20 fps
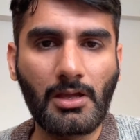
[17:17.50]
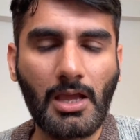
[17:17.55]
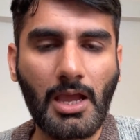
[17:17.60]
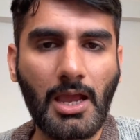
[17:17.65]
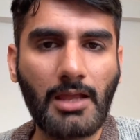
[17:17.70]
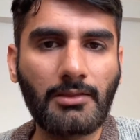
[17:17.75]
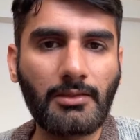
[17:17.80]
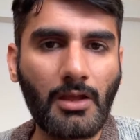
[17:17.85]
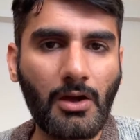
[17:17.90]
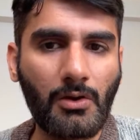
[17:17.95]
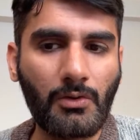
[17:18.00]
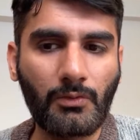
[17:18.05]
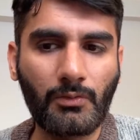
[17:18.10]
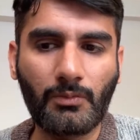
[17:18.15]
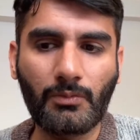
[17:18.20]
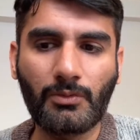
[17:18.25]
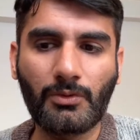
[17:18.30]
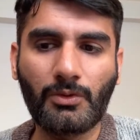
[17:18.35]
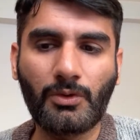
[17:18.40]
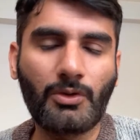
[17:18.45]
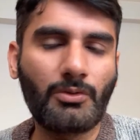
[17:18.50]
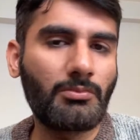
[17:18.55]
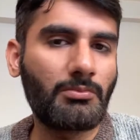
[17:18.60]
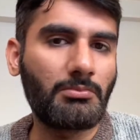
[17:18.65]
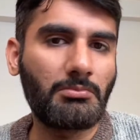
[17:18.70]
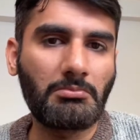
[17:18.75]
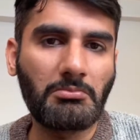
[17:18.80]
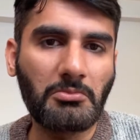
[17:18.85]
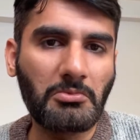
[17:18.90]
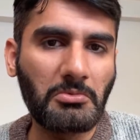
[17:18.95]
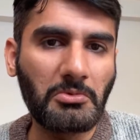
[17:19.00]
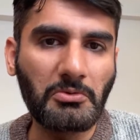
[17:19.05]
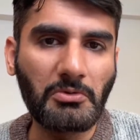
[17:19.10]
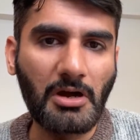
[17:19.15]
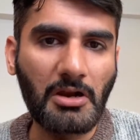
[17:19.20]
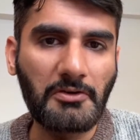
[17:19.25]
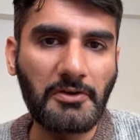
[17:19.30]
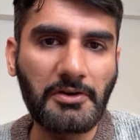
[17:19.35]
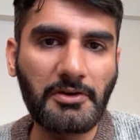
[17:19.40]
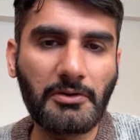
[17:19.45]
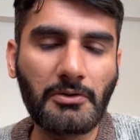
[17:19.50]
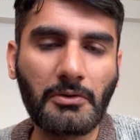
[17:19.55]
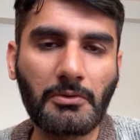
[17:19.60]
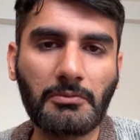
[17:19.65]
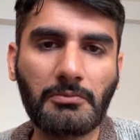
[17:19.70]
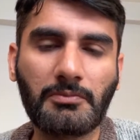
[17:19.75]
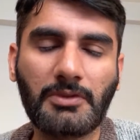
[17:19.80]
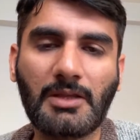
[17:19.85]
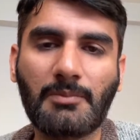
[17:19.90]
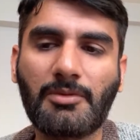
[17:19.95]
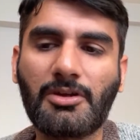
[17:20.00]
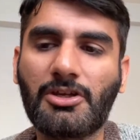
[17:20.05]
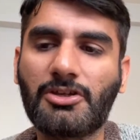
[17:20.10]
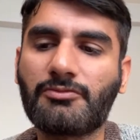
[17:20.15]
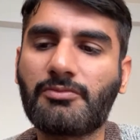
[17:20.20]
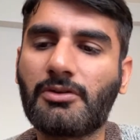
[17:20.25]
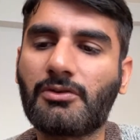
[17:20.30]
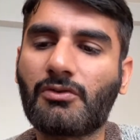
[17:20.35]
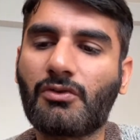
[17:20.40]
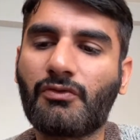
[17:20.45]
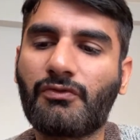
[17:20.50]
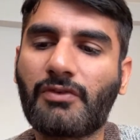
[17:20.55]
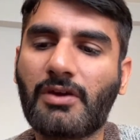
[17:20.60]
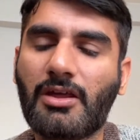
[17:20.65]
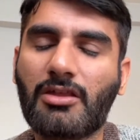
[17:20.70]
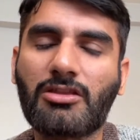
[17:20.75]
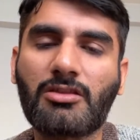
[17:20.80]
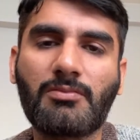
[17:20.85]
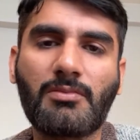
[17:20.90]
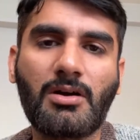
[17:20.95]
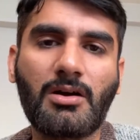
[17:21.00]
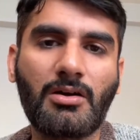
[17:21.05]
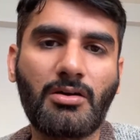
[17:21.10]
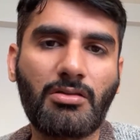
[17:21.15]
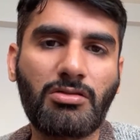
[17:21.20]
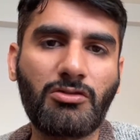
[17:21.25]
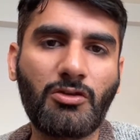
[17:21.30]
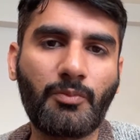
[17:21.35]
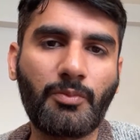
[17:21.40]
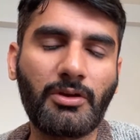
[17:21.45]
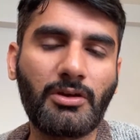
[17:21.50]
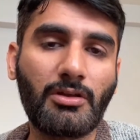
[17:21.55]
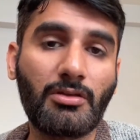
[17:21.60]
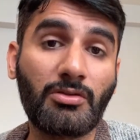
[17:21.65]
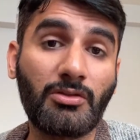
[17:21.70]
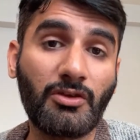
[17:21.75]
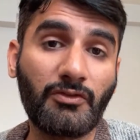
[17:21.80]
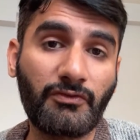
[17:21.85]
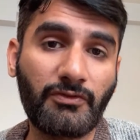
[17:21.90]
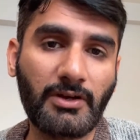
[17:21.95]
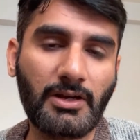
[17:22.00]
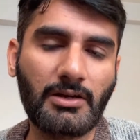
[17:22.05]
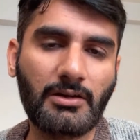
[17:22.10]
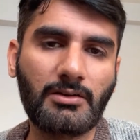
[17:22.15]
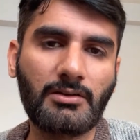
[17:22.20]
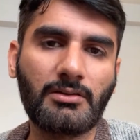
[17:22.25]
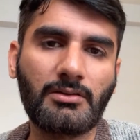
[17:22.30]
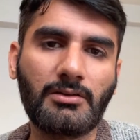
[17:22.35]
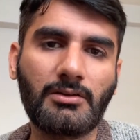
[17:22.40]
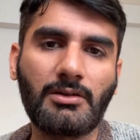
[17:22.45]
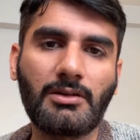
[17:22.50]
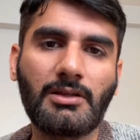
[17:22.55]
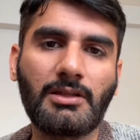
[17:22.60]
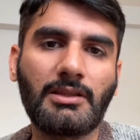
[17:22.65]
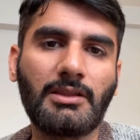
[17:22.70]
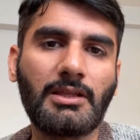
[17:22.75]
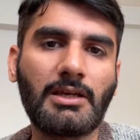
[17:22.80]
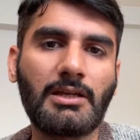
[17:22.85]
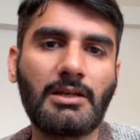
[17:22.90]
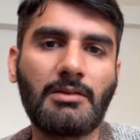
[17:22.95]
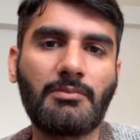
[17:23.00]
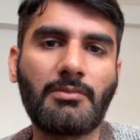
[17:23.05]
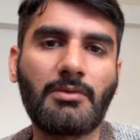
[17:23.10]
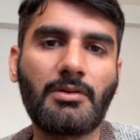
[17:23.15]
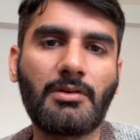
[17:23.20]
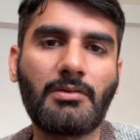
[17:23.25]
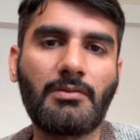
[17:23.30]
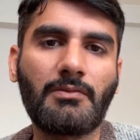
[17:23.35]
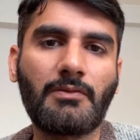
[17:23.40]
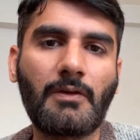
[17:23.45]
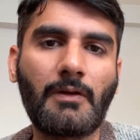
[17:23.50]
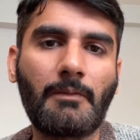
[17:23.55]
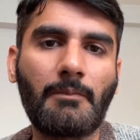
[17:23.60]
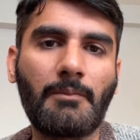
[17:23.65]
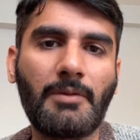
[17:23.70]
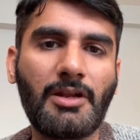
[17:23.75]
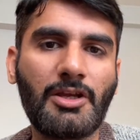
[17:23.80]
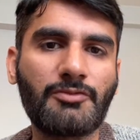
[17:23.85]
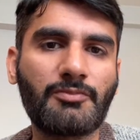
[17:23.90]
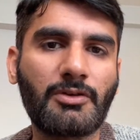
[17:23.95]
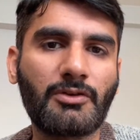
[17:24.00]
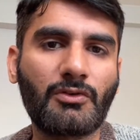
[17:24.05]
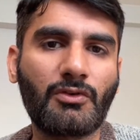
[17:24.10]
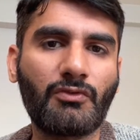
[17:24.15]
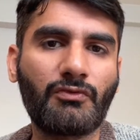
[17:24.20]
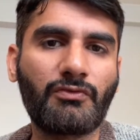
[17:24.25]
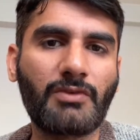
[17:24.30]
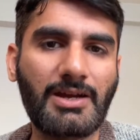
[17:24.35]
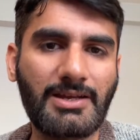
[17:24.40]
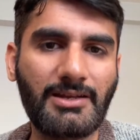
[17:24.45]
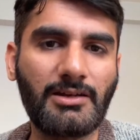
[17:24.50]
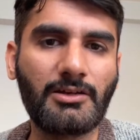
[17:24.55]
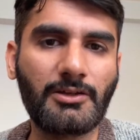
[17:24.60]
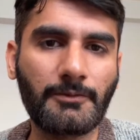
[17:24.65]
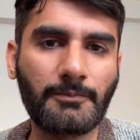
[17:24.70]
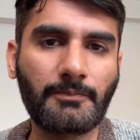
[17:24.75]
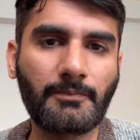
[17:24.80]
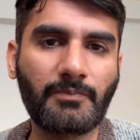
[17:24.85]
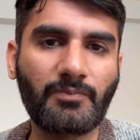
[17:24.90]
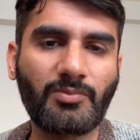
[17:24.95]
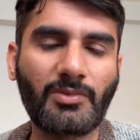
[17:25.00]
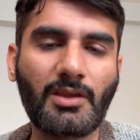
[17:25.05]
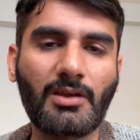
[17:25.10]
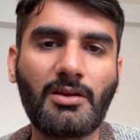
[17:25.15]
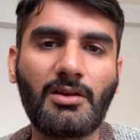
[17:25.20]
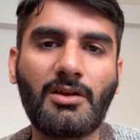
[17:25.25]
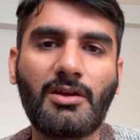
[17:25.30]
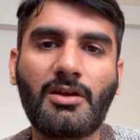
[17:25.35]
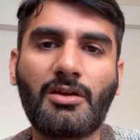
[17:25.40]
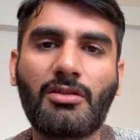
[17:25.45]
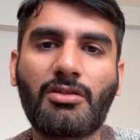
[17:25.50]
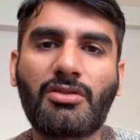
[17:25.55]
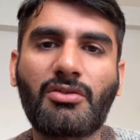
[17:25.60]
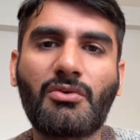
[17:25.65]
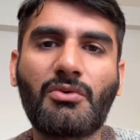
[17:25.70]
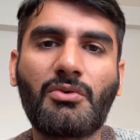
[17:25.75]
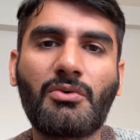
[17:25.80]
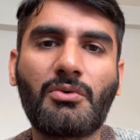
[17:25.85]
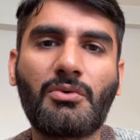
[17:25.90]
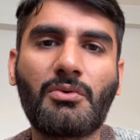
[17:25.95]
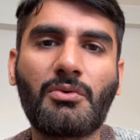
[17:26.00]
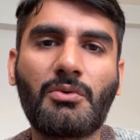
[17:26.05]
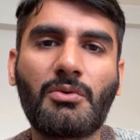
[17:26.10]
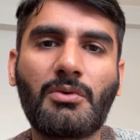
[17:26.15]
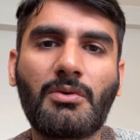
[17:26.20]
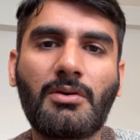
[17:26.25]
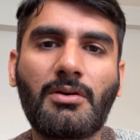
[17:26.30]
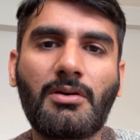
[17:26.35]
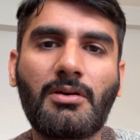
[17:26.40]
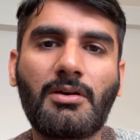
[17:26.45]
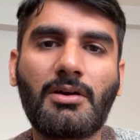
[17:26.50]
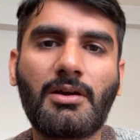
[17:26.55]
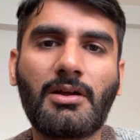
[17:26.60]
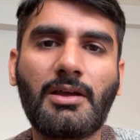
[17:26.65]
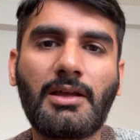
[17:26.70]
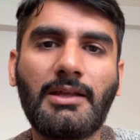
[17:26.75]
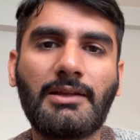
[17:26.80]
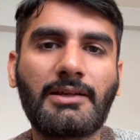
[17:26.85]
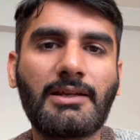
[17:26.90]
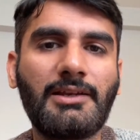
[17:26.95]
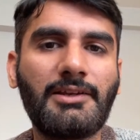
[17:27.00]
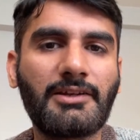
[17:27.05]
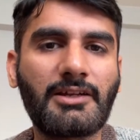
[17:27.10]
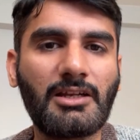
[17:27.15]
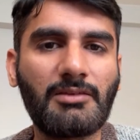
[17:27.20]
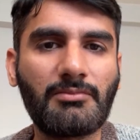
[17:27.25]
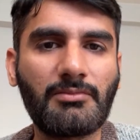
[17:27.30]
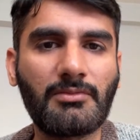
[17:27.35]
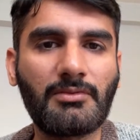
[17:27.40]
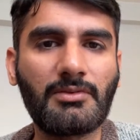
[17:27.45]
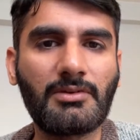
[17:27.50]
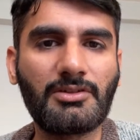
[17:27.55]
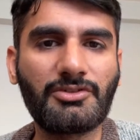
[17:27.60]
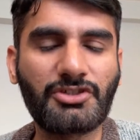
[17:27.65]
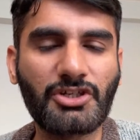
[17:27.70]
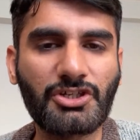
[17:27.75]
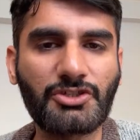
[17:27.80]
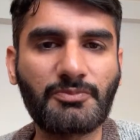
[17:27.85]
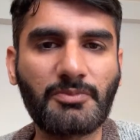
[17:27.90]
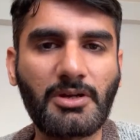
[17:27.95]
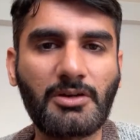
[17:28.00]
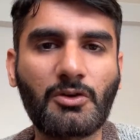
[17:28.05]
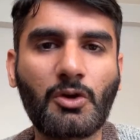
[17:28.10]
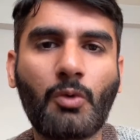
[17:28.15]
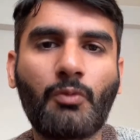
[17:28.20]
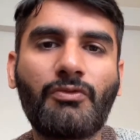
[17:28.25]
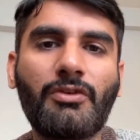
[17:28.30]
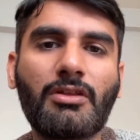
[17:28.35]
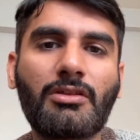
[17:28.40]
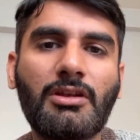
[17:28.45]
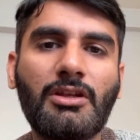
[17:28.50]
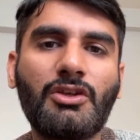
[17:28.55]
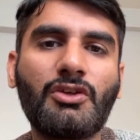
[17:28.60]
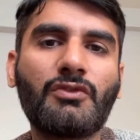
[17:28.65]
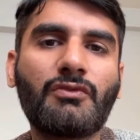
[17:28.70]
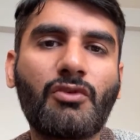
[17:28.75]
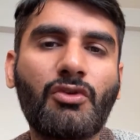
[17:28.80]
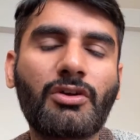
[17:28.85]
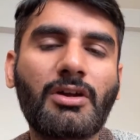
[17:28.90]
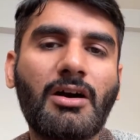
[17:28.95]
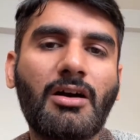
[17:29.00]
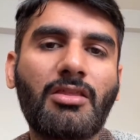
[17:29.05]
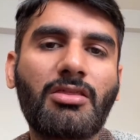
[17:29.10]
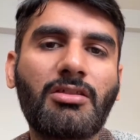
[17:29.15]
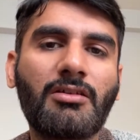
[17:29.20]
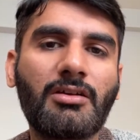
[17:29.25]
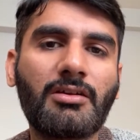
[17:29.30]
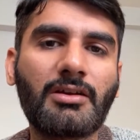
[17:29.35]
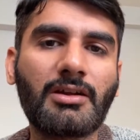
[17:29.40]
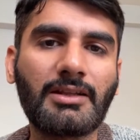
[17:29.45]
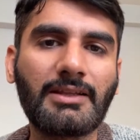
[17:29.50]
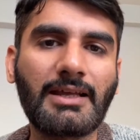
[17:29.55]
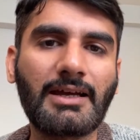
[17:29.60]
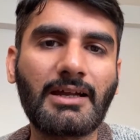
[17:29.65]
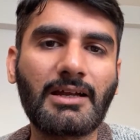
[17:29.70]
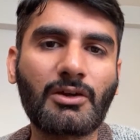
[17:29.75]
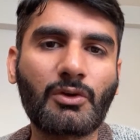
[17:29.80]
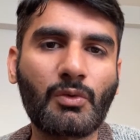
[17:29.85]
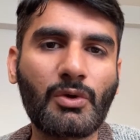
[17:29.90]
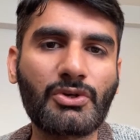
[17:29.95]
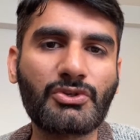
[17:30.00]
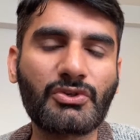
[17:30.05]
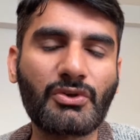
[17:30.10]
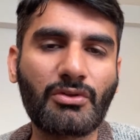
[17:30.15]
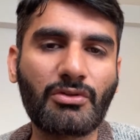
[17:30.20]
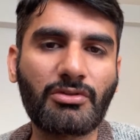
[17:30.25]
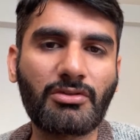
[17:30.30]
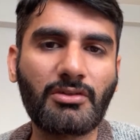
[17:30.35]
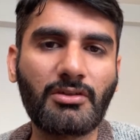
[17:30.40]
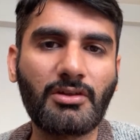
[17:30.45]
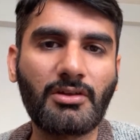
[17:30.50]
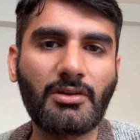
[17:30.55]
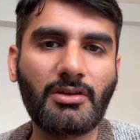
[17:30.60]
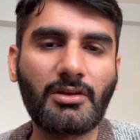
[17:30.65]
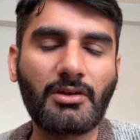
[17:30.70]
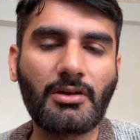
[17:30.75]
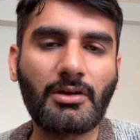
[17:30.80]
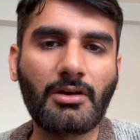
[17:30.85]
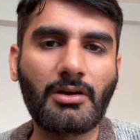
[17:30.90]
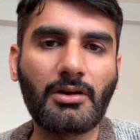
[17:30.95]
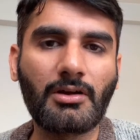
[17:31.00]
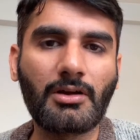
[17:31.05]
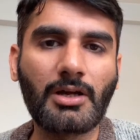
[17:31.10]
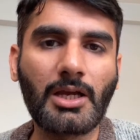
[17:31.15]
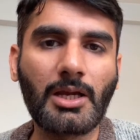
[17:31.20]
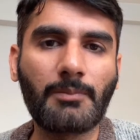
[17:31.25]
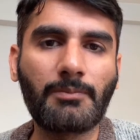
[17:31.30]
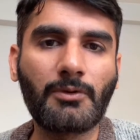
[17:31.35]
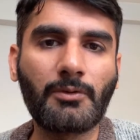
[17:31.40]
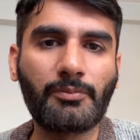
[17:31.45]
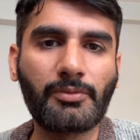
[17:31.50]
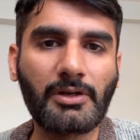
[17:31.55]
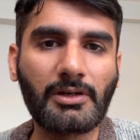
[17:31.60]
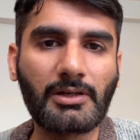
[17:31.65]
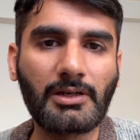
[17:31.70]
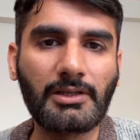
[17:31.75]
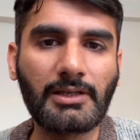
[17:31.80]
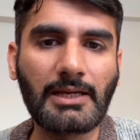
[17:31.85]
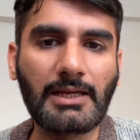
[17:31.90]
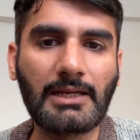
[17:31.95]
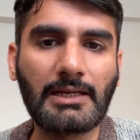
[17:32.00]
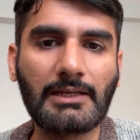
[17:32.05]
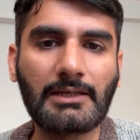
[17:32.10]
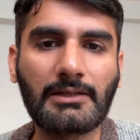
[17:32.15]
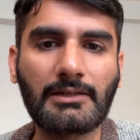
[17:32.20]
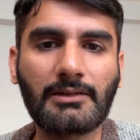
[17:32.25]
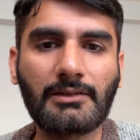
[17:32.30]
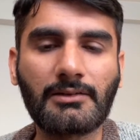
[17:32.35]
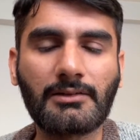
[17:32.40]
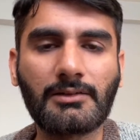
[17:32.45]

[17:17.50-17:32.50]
And now you already know the management of asthma or COPD is different than management of ILD. So in clinical judgment, obviously you won't answer the questions appropriately, and